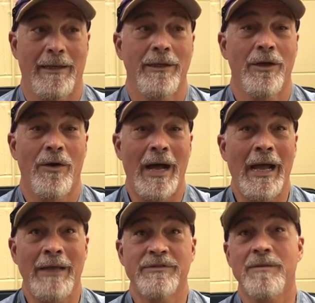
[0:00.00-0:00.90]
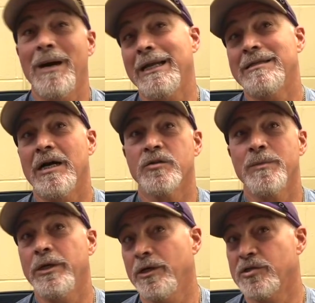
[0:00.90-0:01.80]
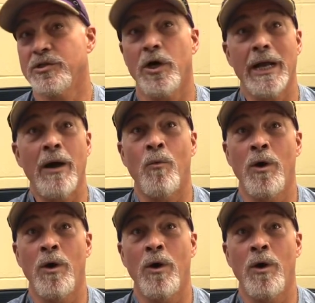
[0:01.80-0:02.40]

If somebody tells me you're going to start out